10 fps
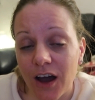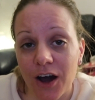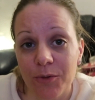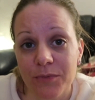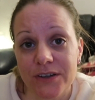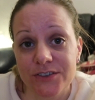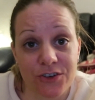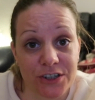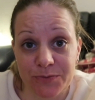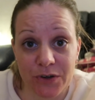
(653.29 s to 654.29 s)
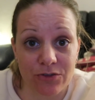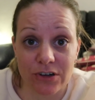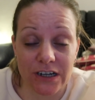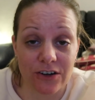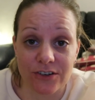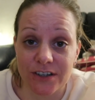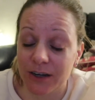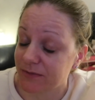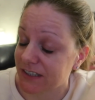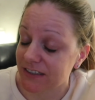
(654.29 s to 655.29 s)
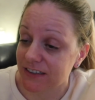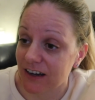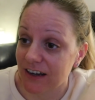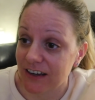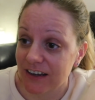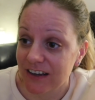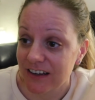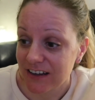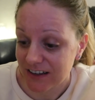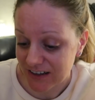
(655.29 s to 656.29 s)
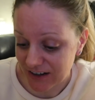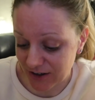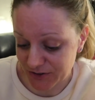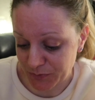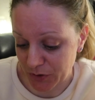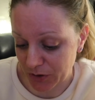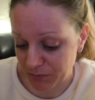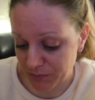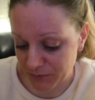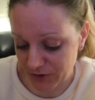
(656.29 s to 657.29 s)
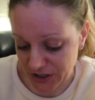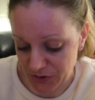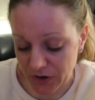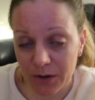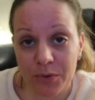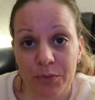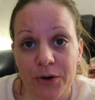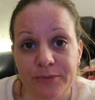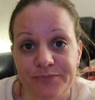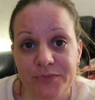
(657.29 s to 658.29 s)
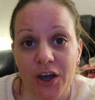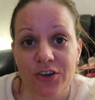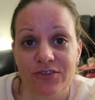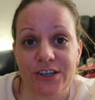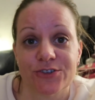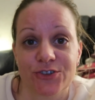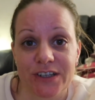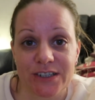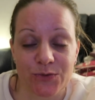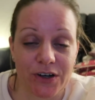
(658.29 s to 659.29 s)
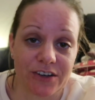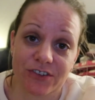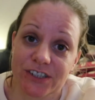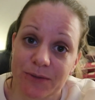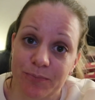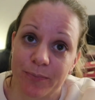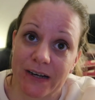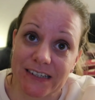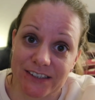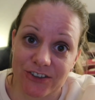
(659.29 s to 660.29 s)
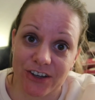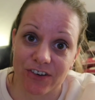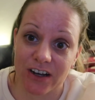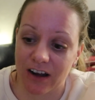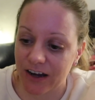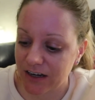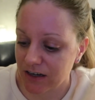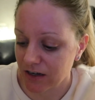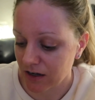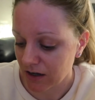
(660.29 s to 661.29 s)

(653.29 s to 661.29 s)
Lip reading: Sorry it's been a really long time since I last put a video up, but hopefully you enjoyed this one. If you did, please do give it a like.